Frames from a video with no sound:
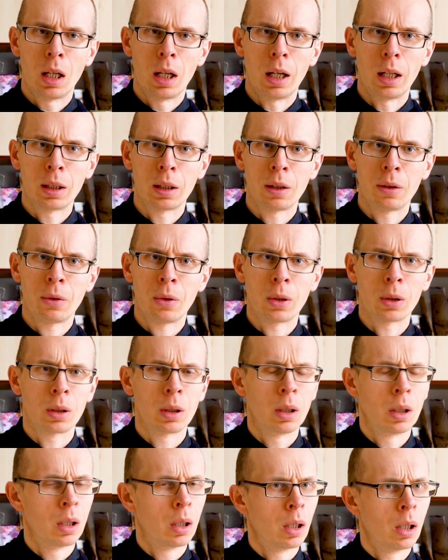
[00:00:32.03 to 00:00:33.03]
And I thought,
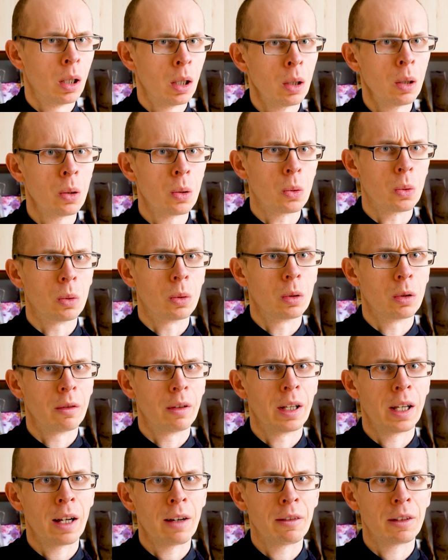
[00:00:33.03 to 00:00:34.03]
oh, I
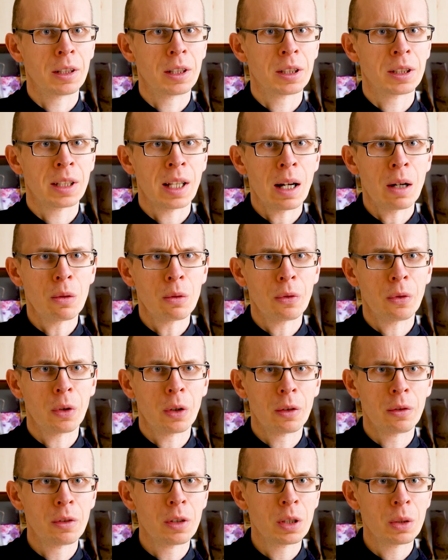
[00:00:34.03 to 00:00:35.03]
have a discount
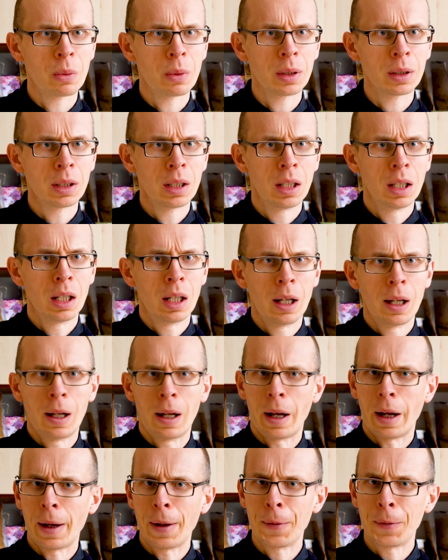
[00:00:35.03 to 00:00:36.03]
for this one,
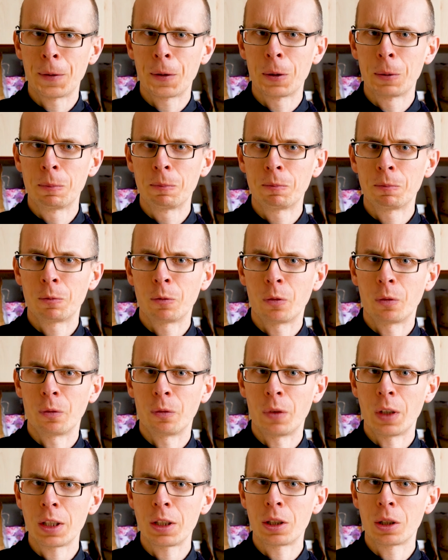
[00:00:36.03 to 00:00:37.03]
and
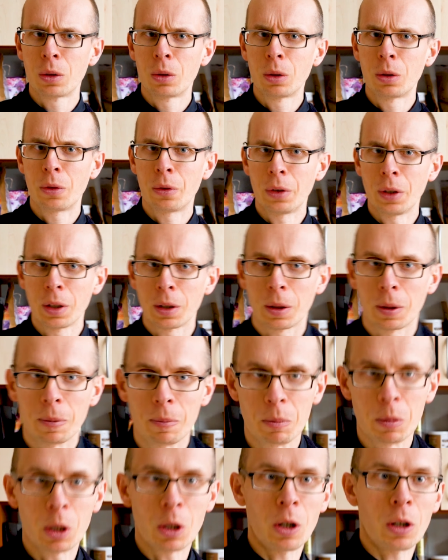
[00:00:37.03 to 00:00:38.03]
that's a good thing,
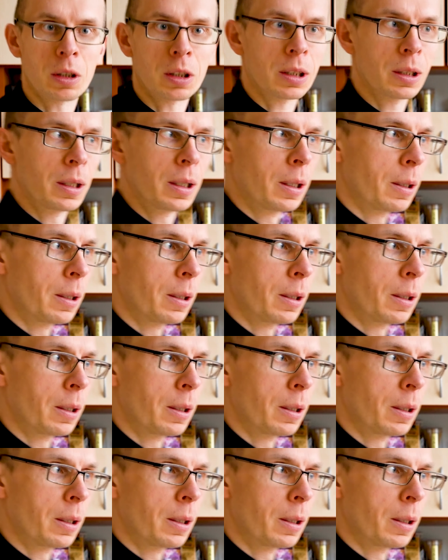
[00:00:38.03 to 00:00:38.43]
because